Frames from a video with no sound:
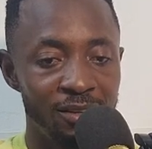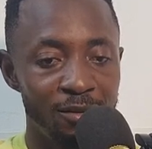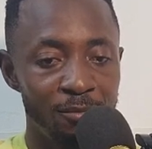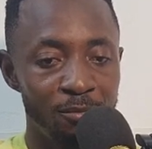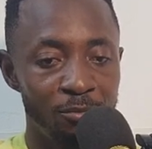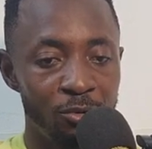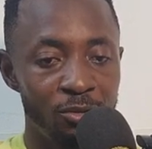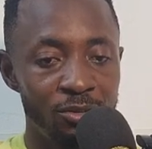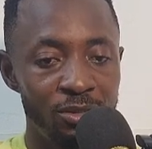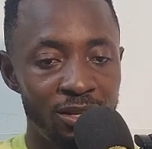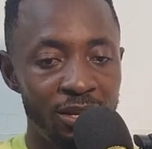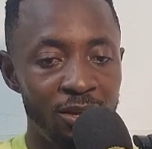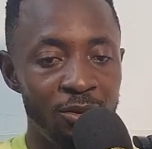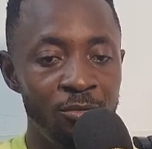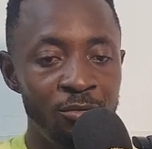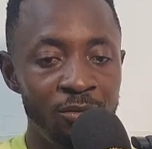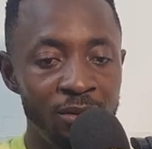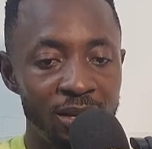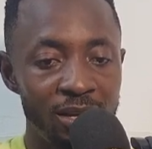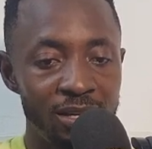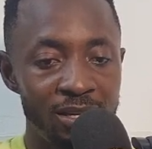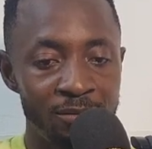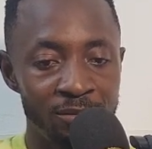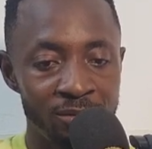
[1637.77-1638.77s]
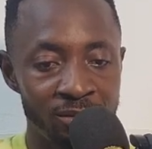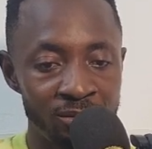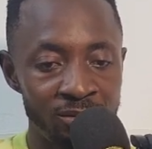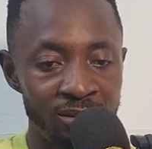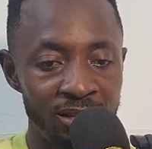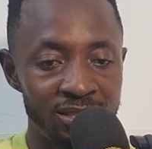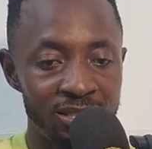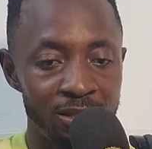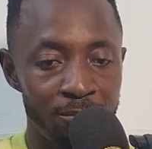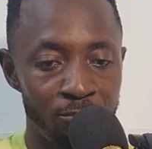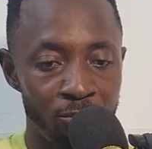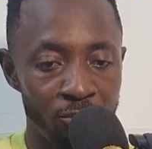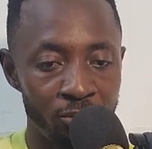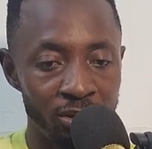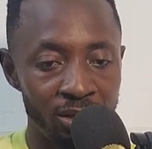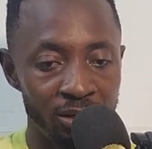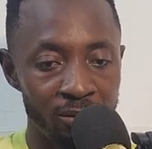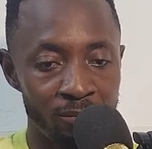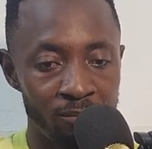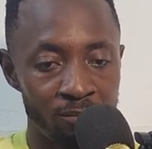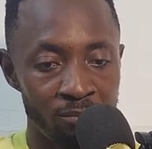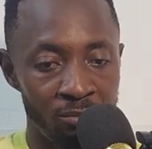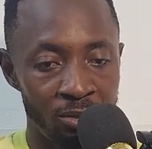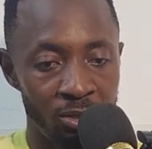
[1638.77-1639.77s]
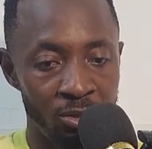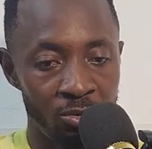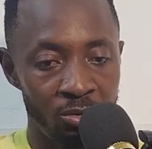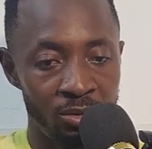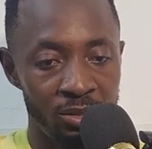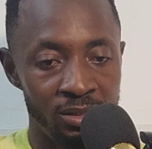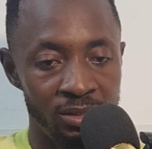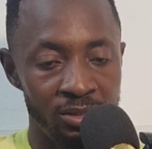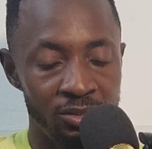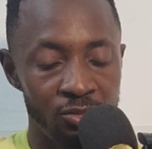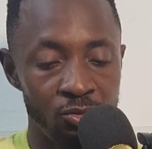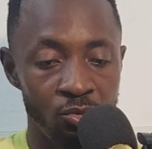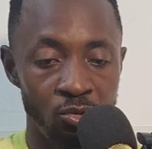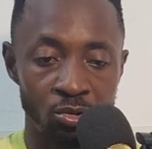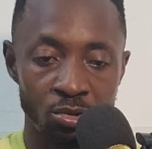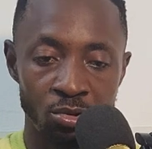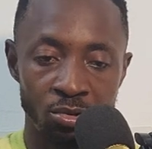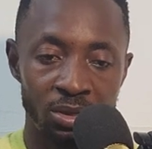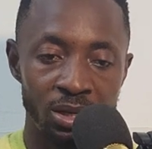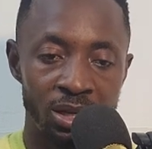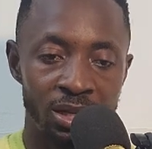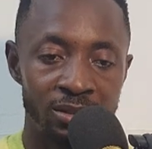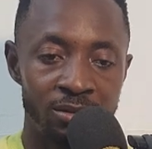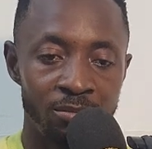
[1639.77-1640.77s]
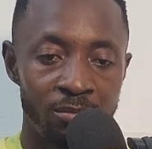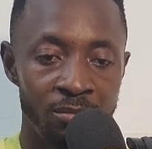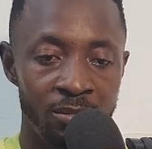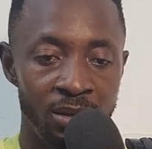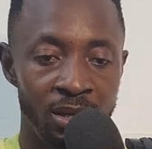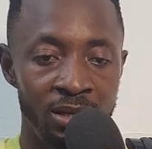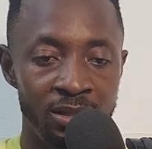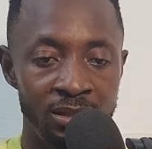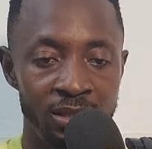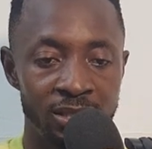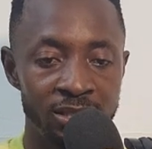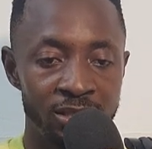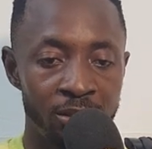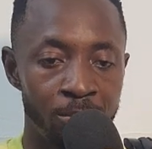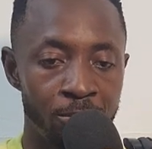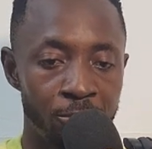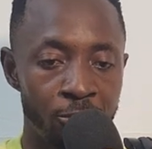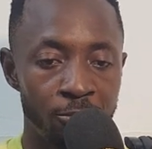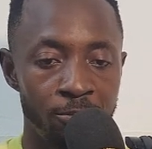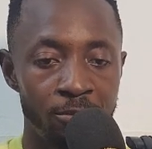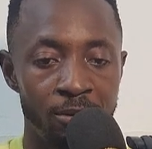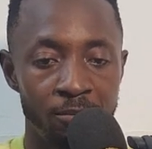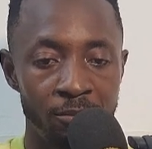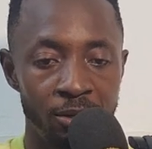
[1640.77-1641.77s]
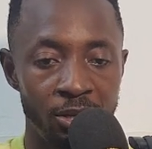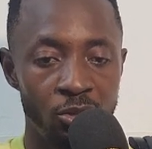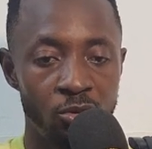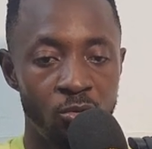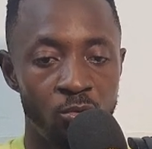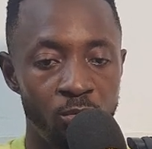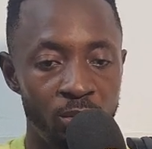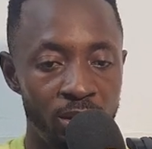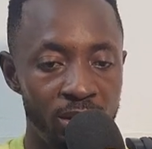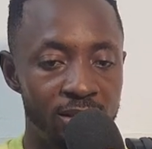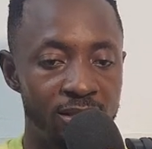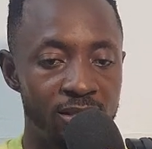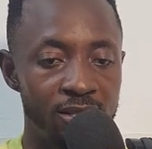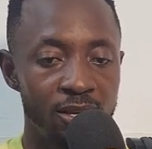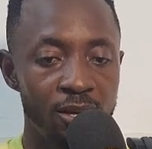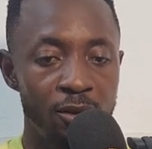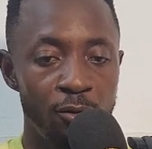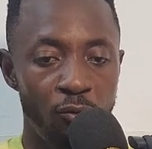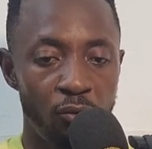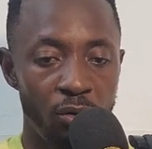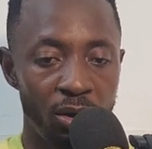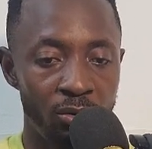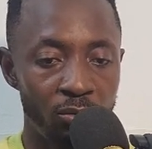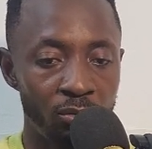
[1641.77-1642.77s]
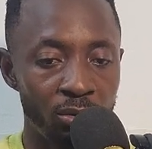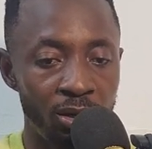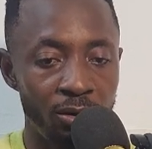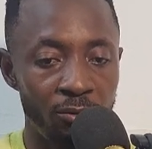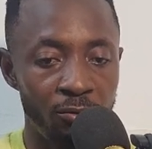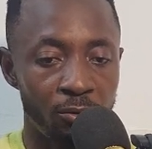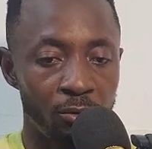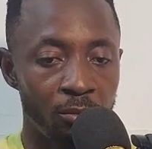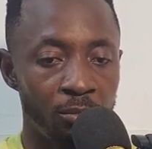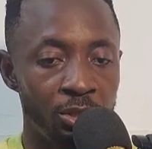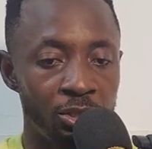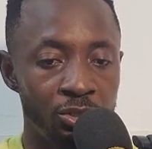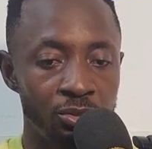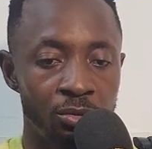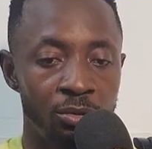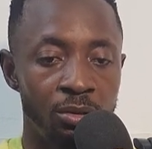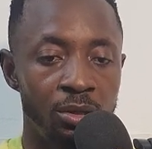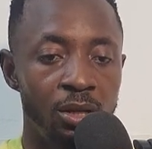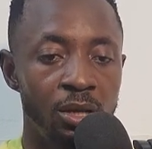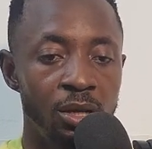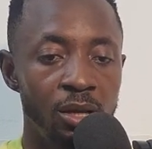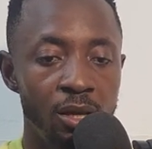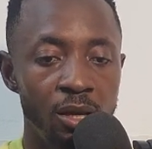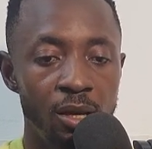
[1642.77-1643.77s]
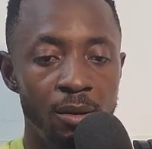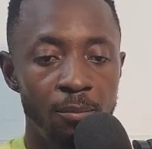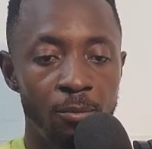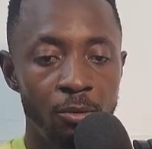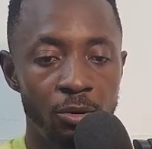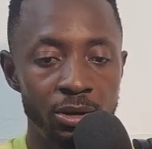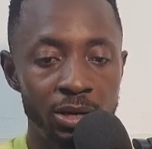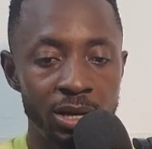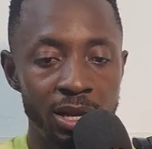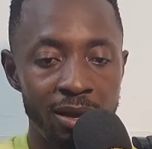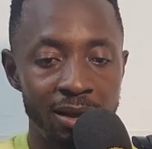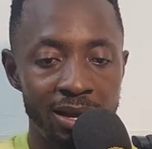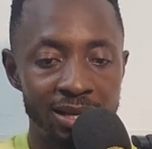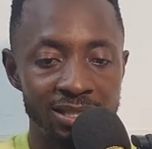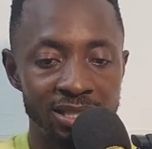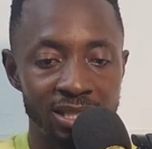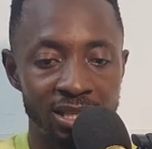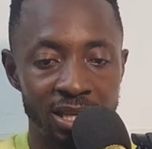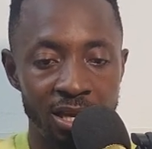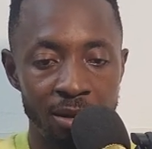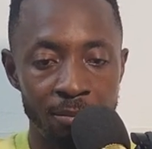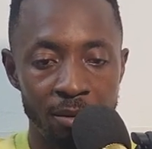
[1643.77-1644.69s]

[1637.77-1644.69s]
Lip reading: But now, as soon as it broke below it, you know that, man, there's a problem. Then you wait for another formation. But now as it came